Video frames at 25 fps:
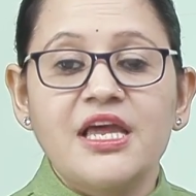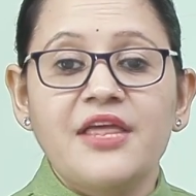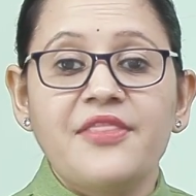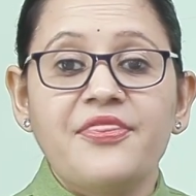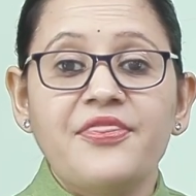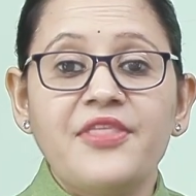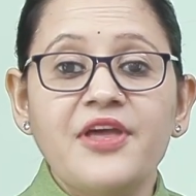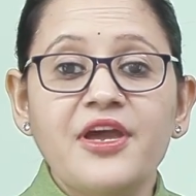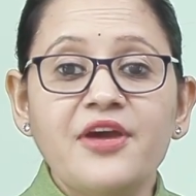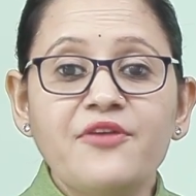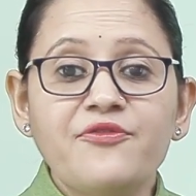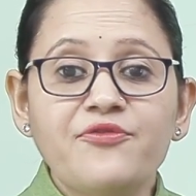
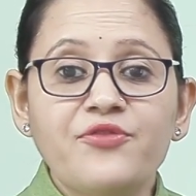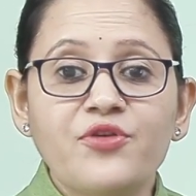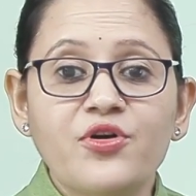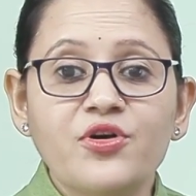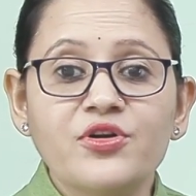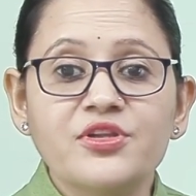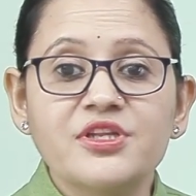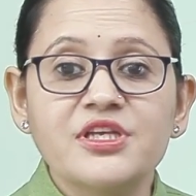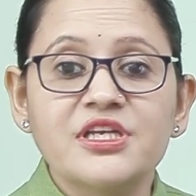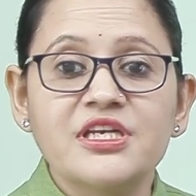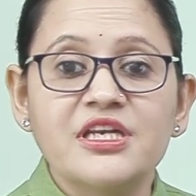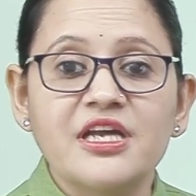
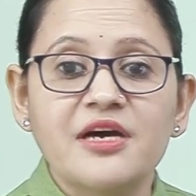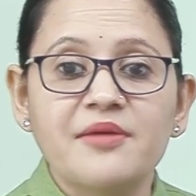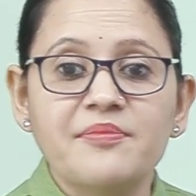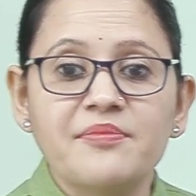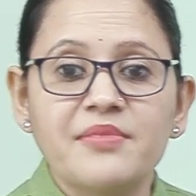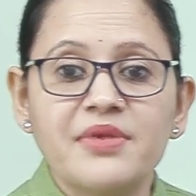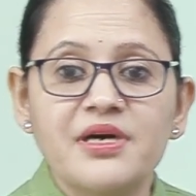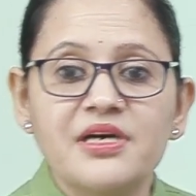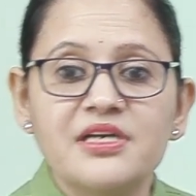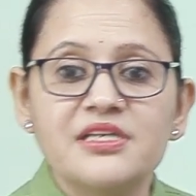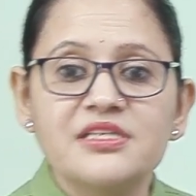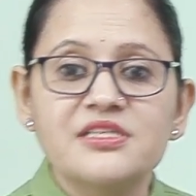Therefore, the
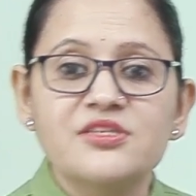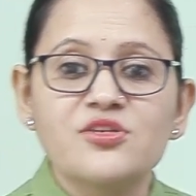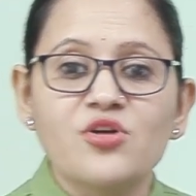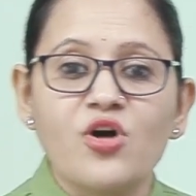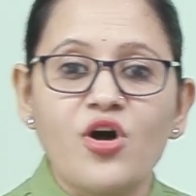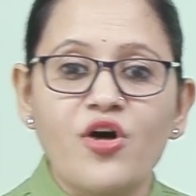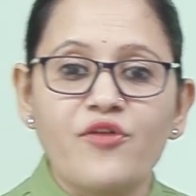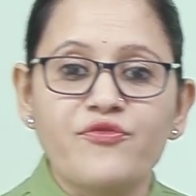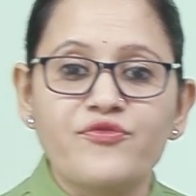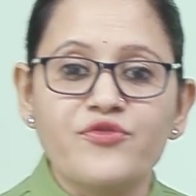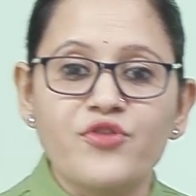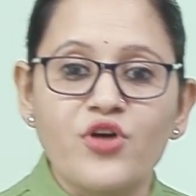numbers
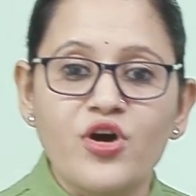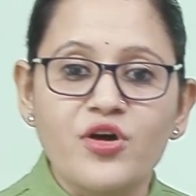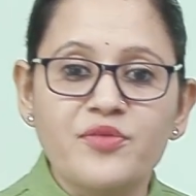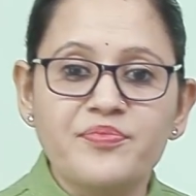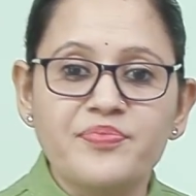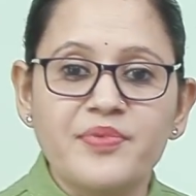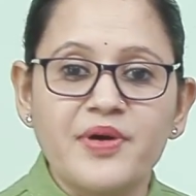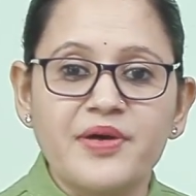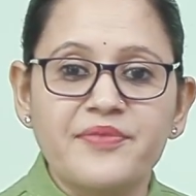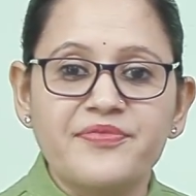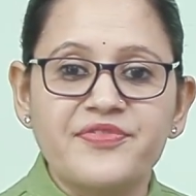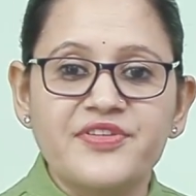of
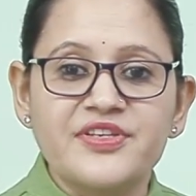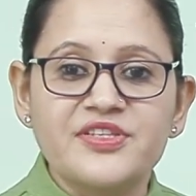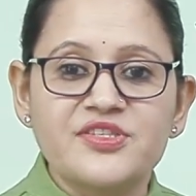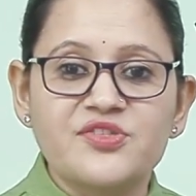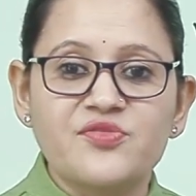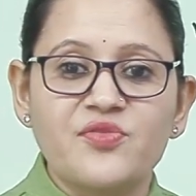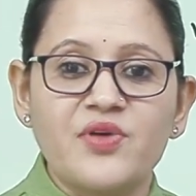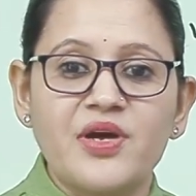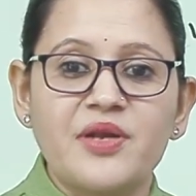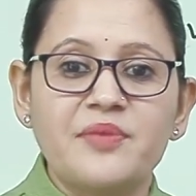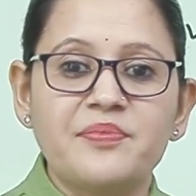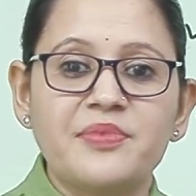non-perfect
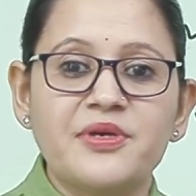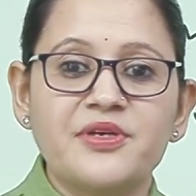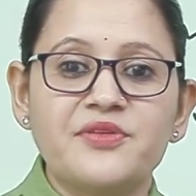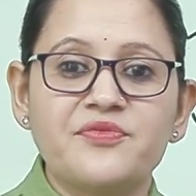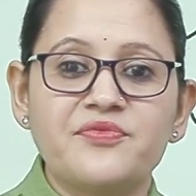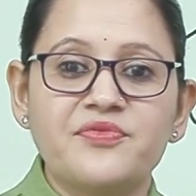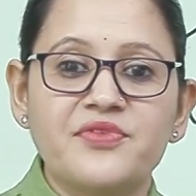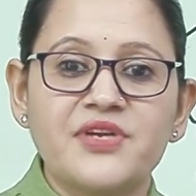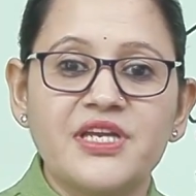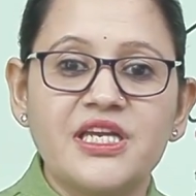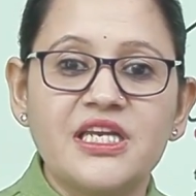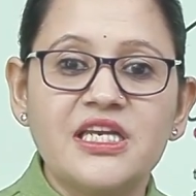square
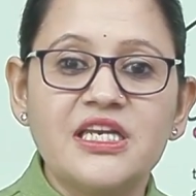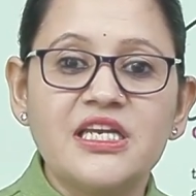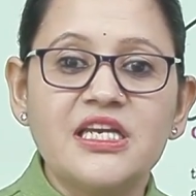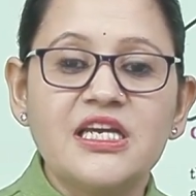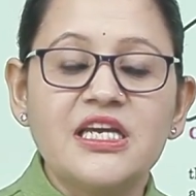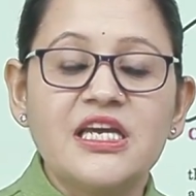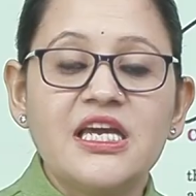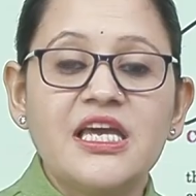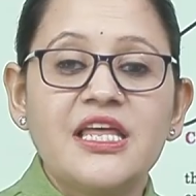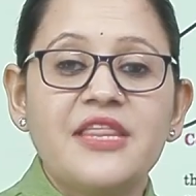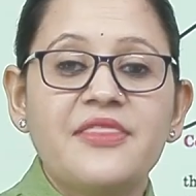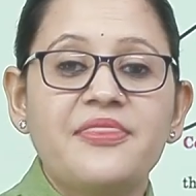between
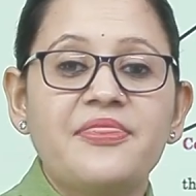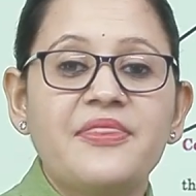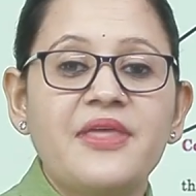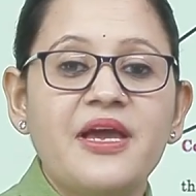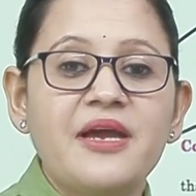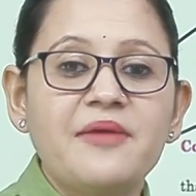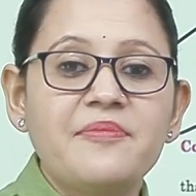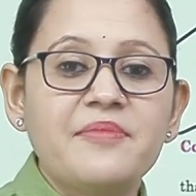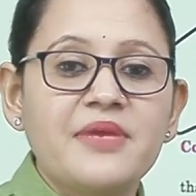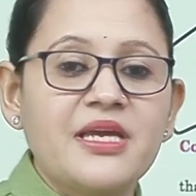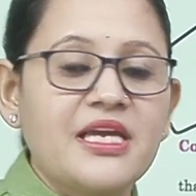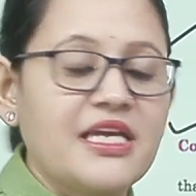
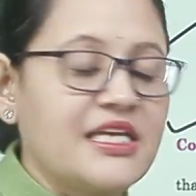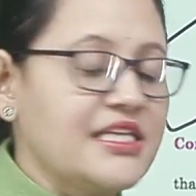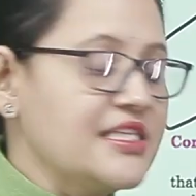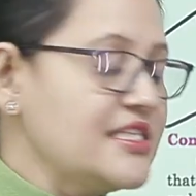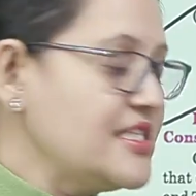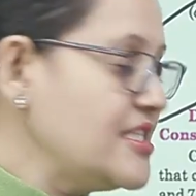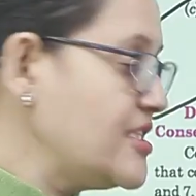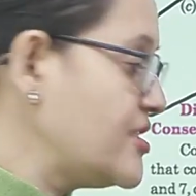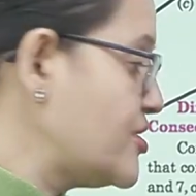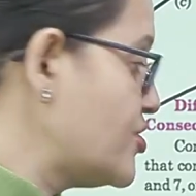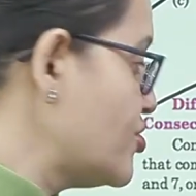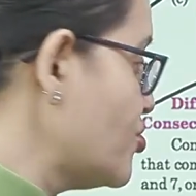them
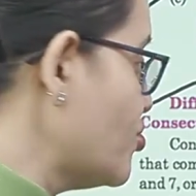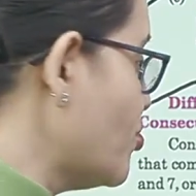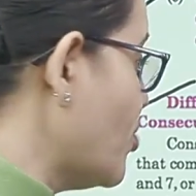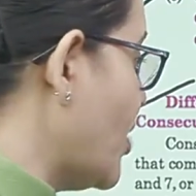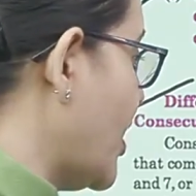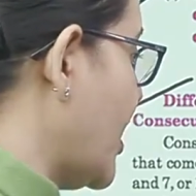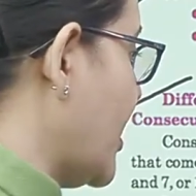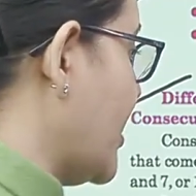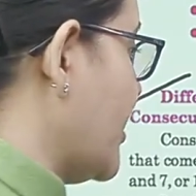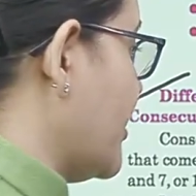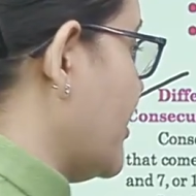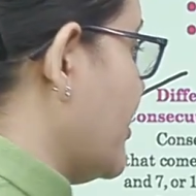is
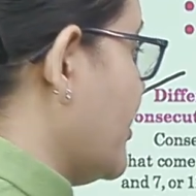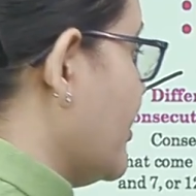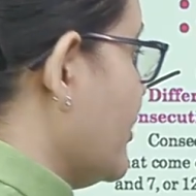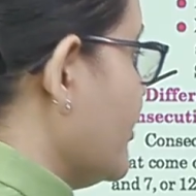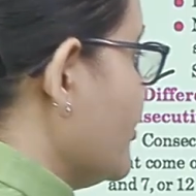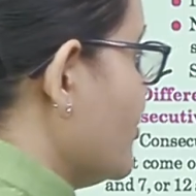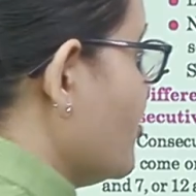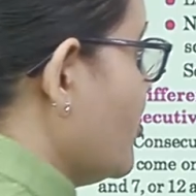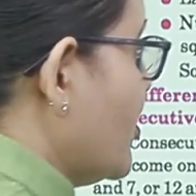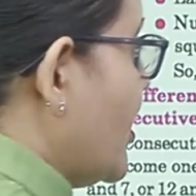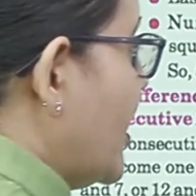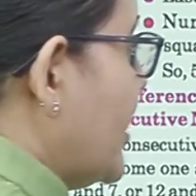2n.
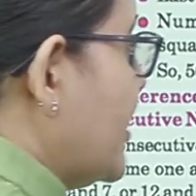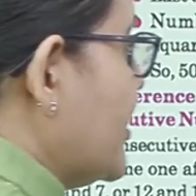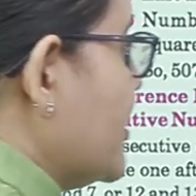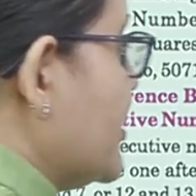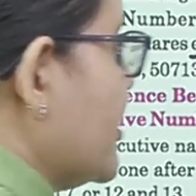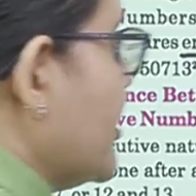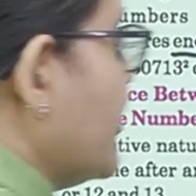So, that is